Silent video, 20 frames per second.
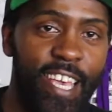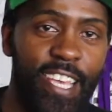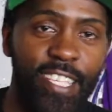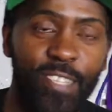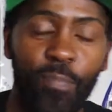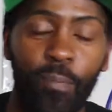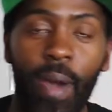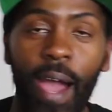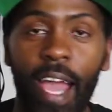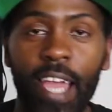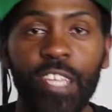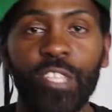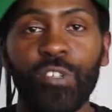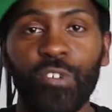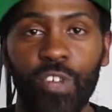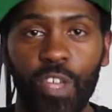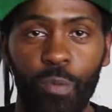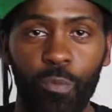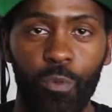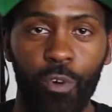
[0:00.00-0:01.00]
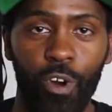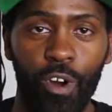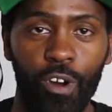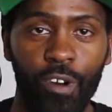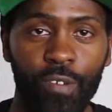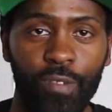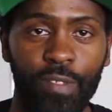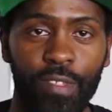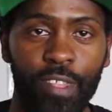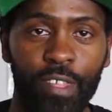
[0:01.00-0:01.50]
is my dream
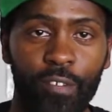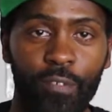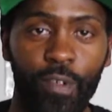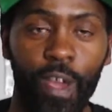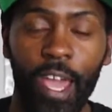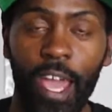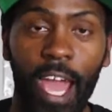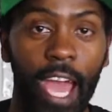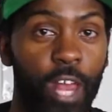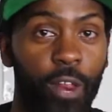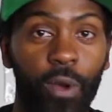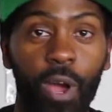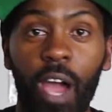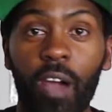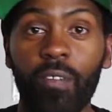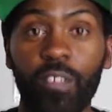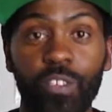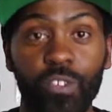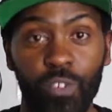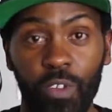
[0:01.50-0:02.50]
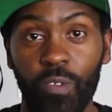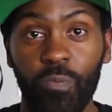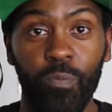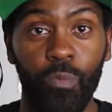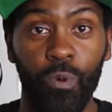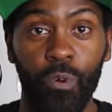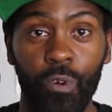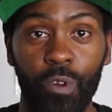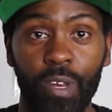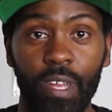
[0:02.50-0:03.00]
wall, right? I don't have a dream
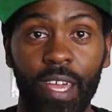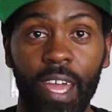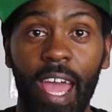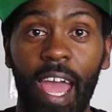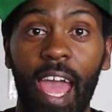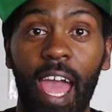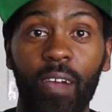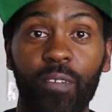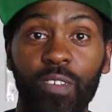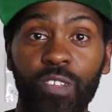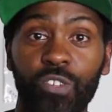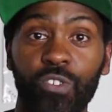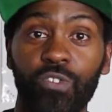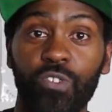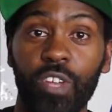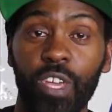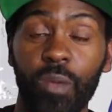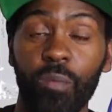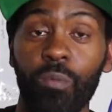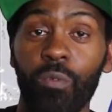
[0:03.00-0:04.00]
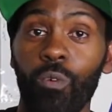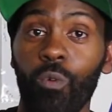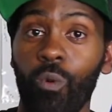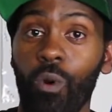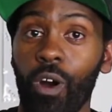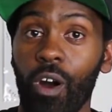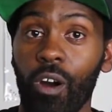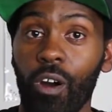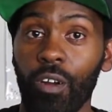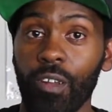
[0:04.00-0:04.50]
board. I have a dream
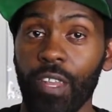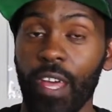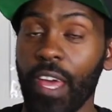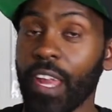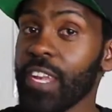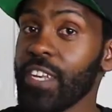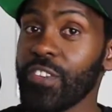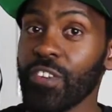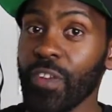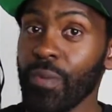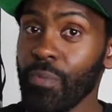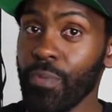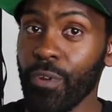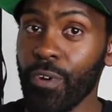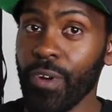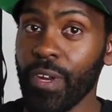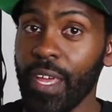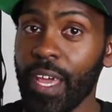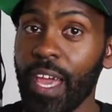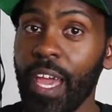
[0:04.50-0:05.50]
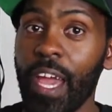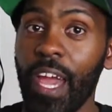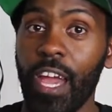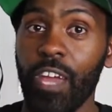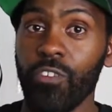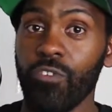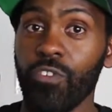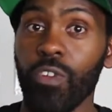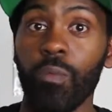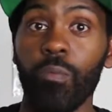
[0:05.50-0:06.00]
wall. Not a dream board,
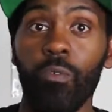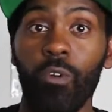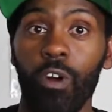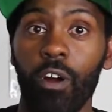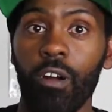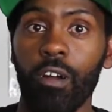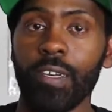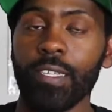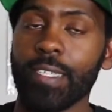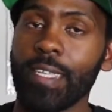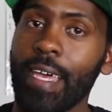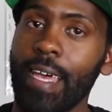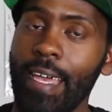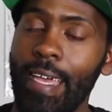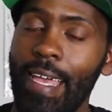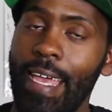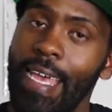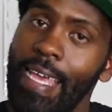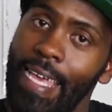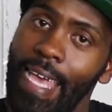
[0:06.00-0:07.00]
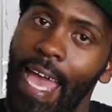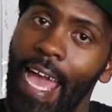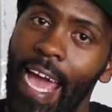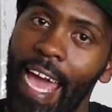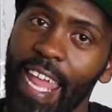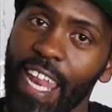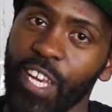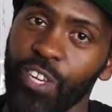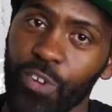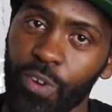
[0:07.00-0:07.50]
a dream wall, because I
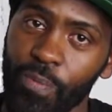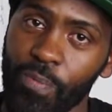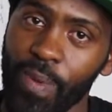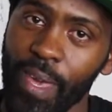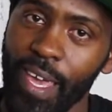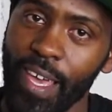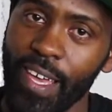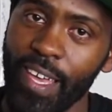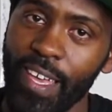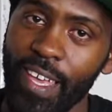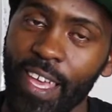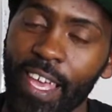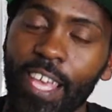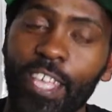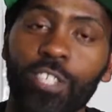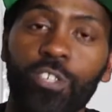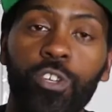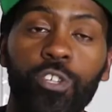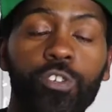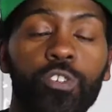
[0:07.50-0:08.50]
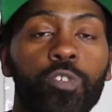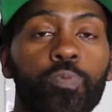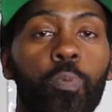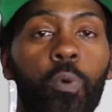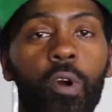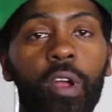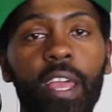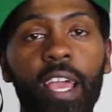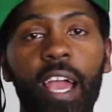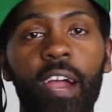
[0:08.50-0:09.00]
kind of dream big. So she was
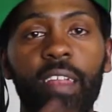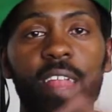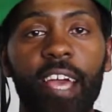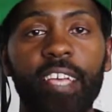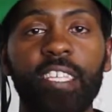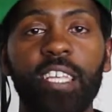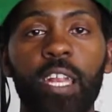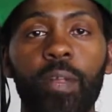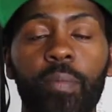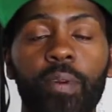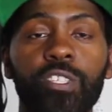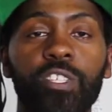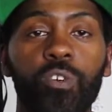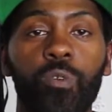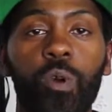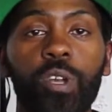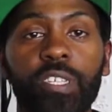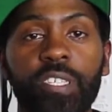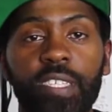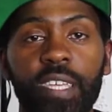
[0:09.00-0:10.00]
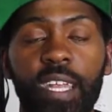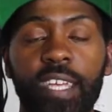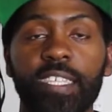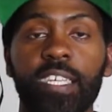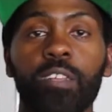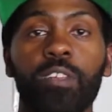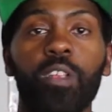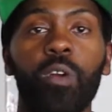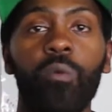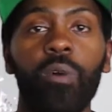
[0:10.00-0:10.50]
pointing out and asking a bunch of questions, and I
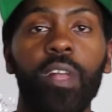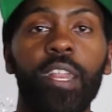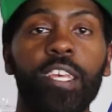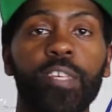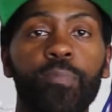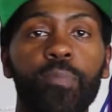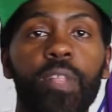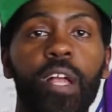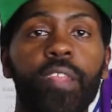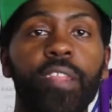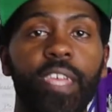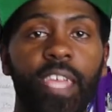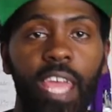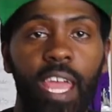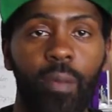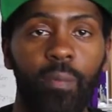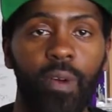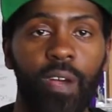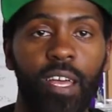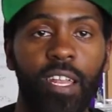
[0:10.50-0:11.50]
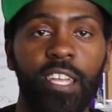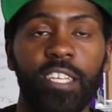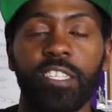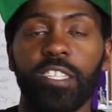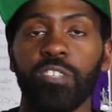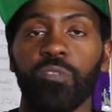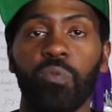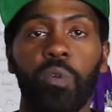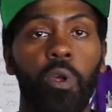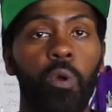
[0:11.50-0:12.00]
said, you know what, let's pull out the camera and let's
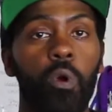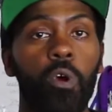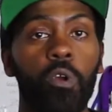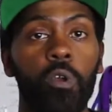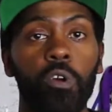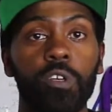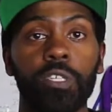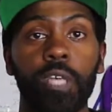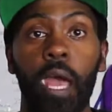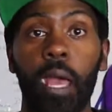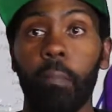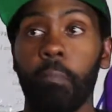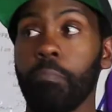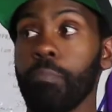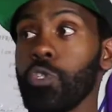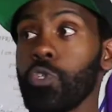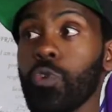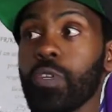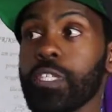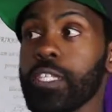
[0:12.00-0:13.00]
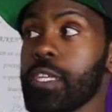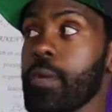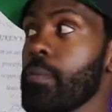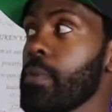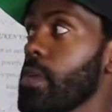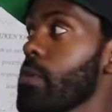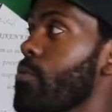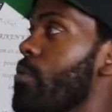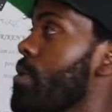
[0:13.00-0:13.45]
just record, because I'm sure somebody